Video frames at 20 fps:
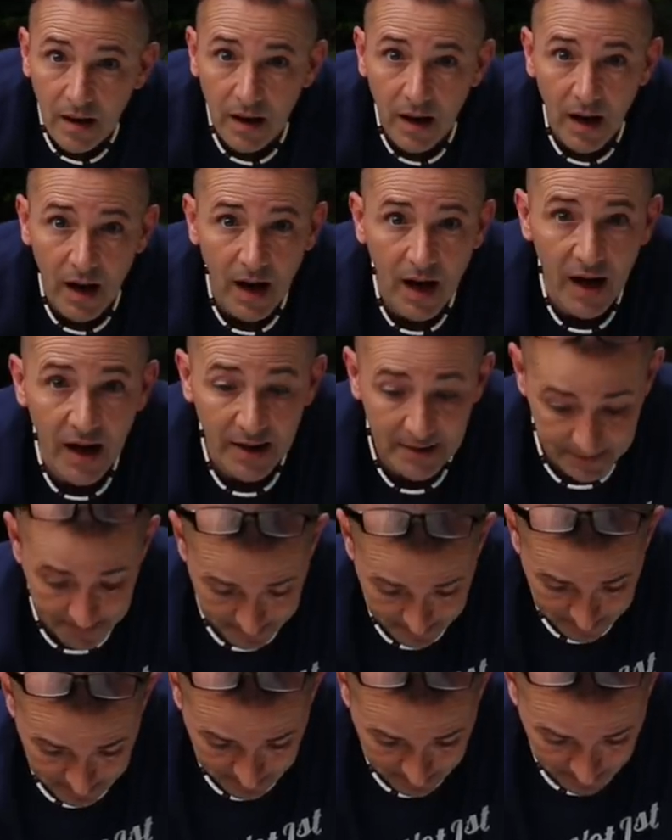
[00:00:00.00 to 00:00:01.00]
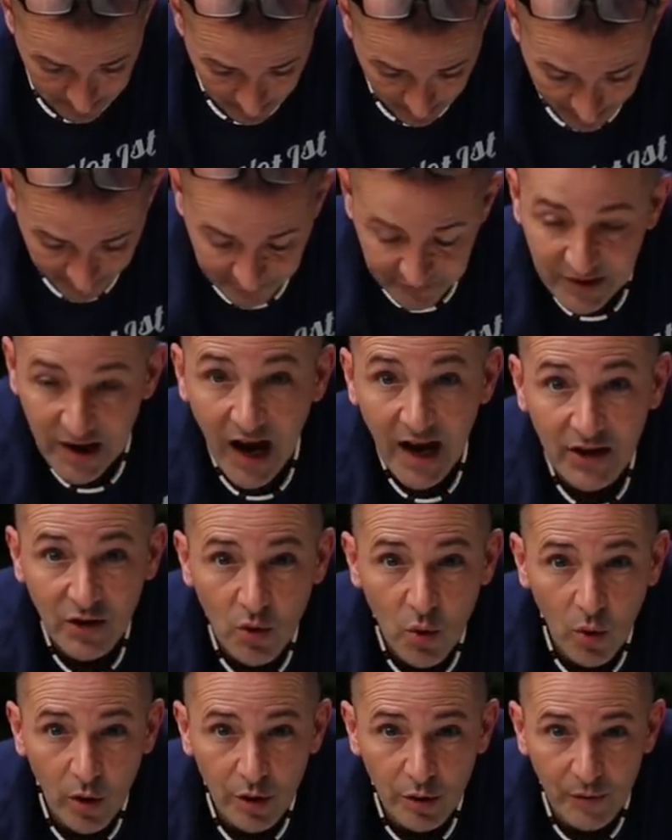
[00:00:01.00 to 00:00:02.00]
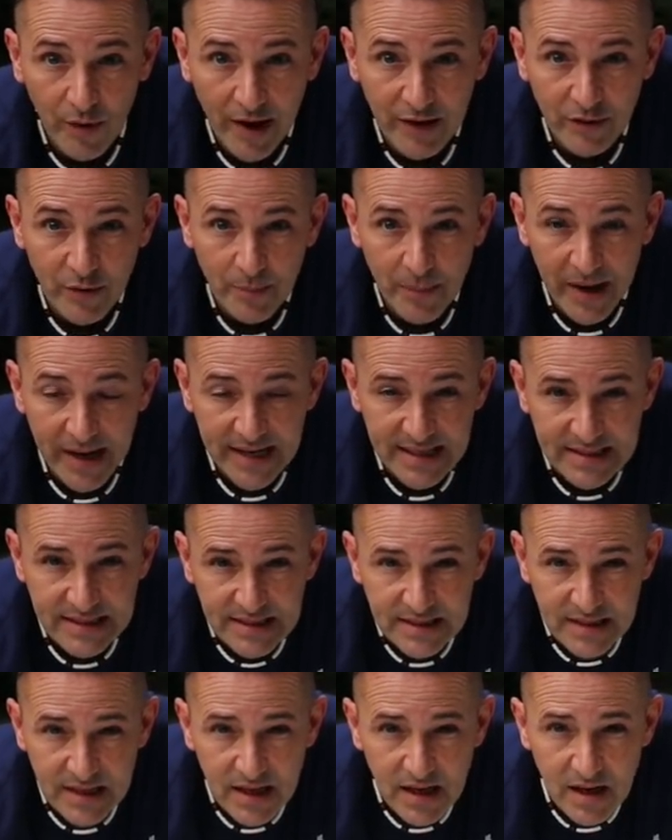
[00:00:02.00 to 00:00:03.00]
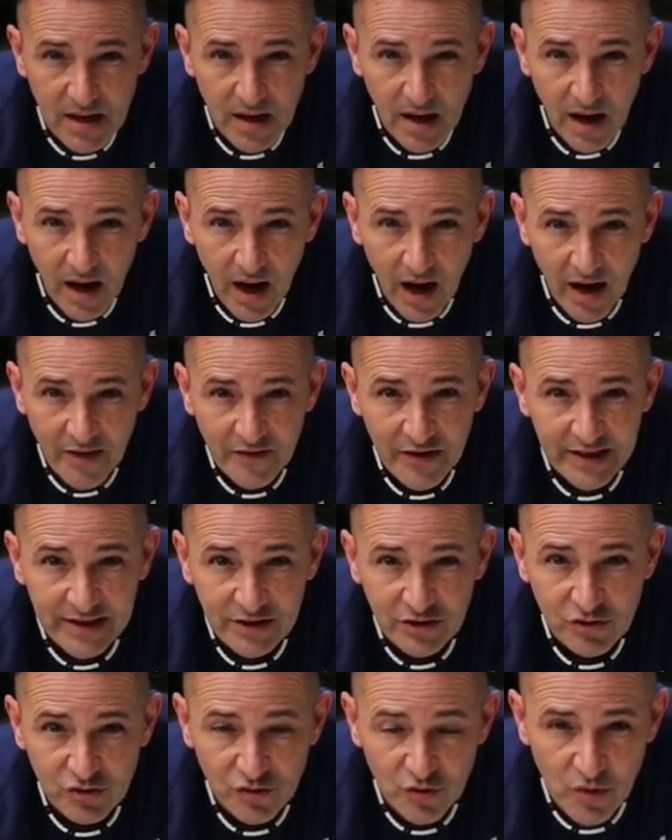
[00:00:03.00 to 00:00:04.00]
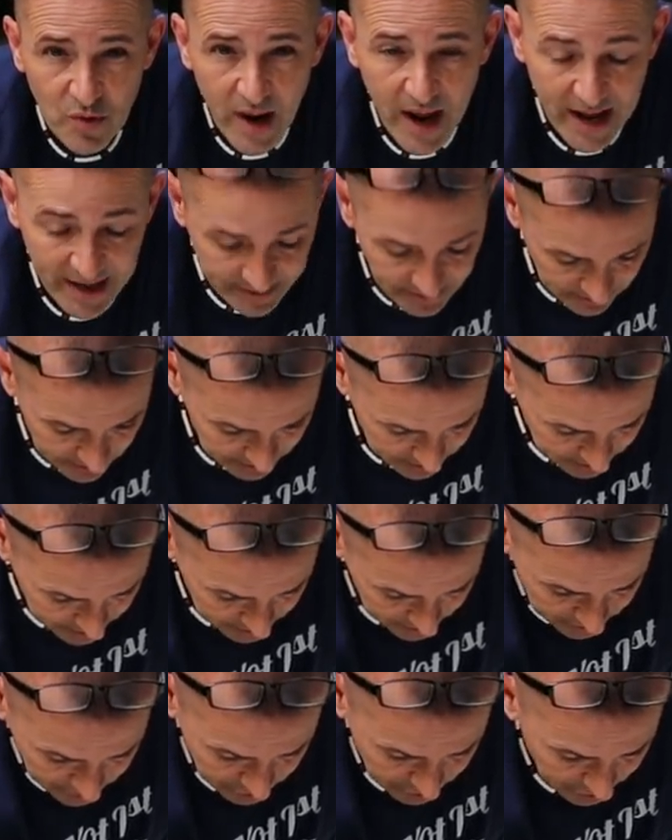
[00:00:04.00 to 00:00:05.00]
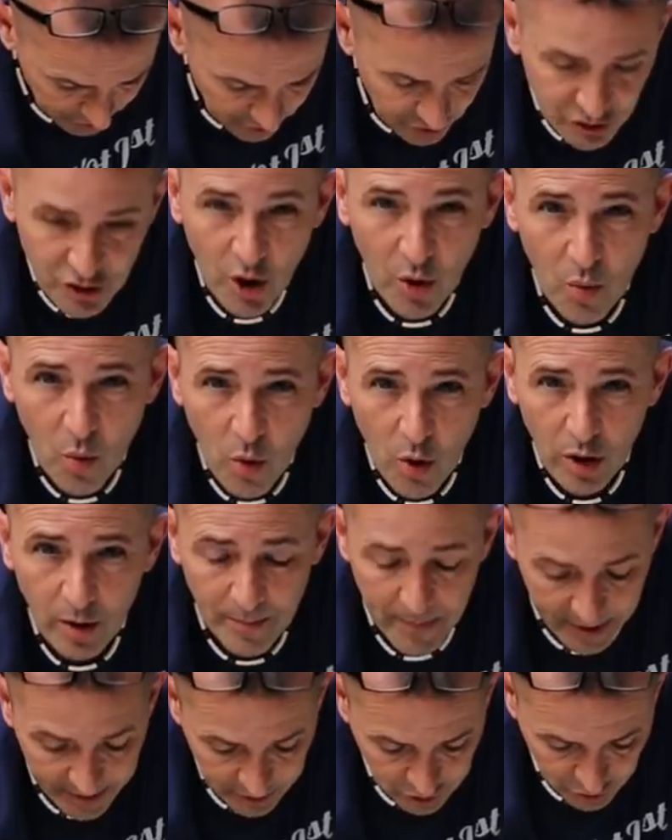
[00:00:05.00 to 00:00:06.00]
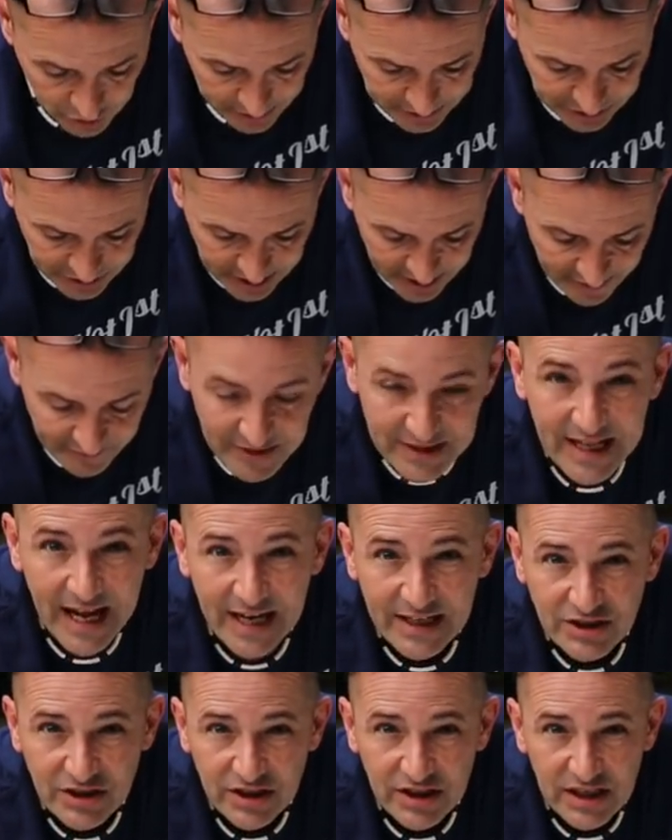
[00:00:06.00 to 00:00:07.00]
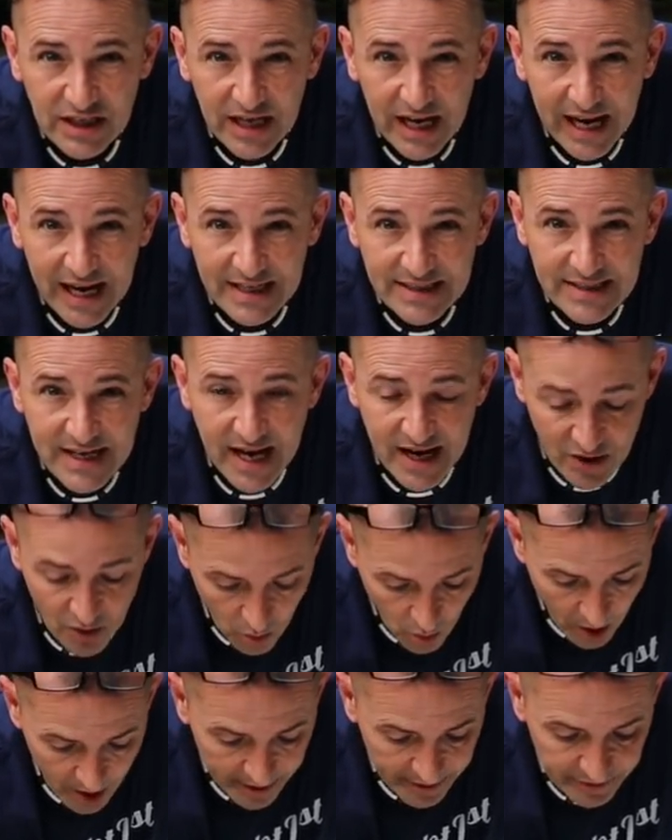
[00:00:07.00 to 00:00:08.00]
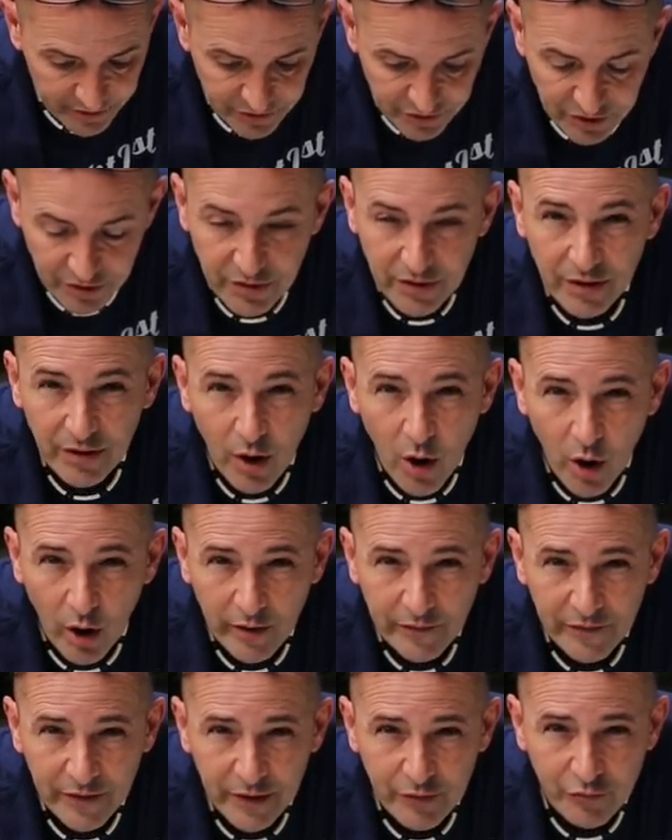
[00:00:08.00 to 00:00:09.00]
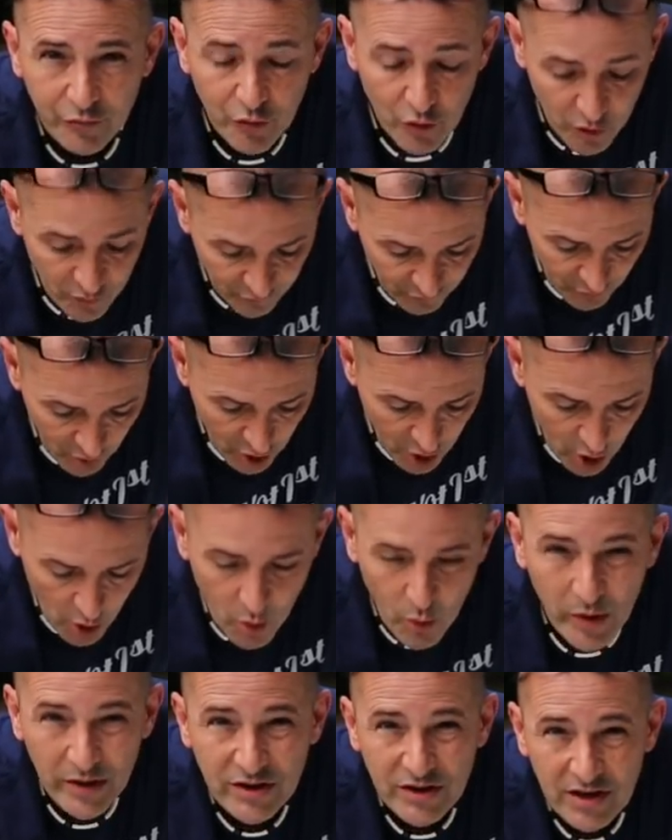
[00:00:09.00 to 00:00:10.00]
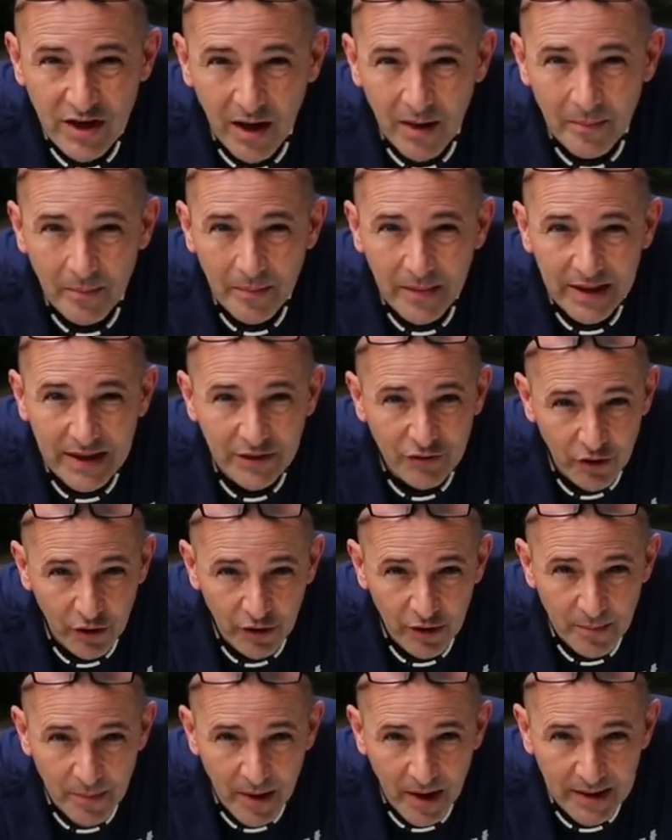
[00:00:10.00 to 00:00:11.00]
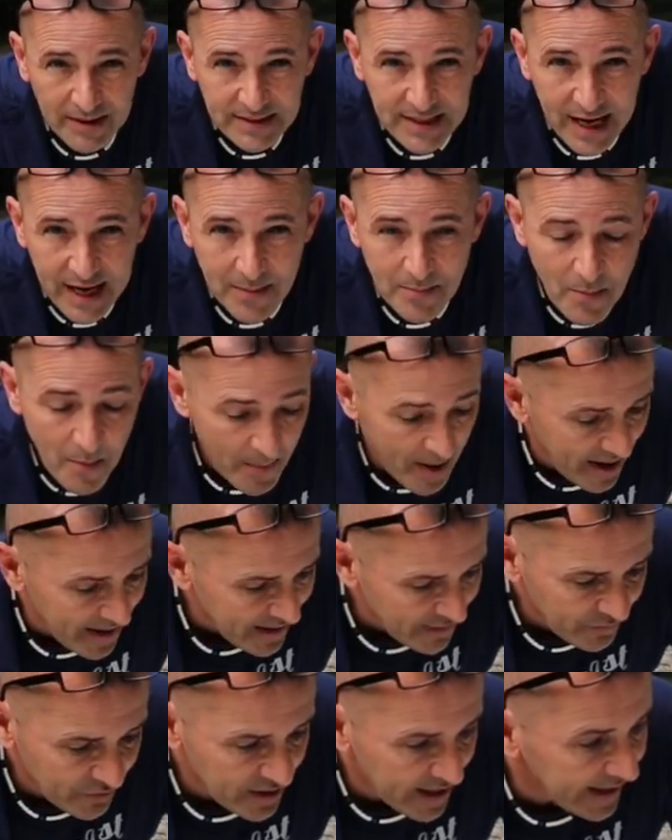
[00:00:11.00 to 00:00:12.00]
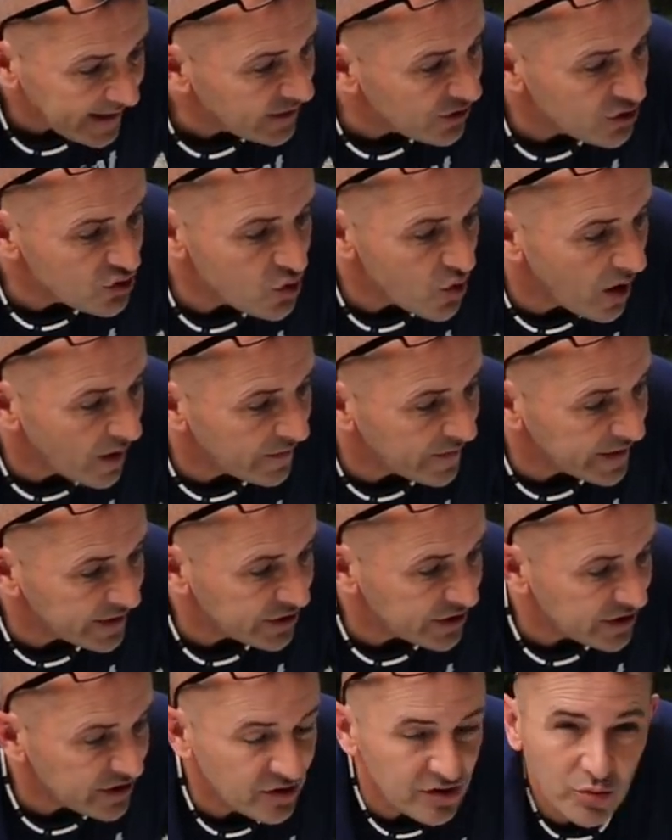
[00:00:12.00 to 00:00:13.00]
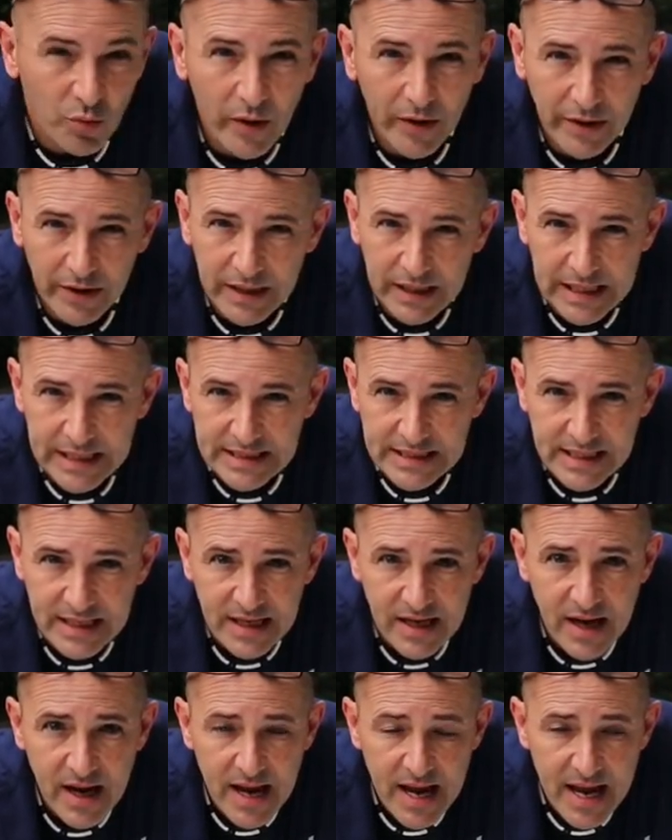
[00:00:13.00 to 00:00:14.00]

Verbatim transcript: Uh, I've Dicor'd around the base. I've hit the screw heads so there's no water penetration. I've attached the antenna wire to the RV roof with some Eternabond tape, about every 8 to 12 inches where it needs it.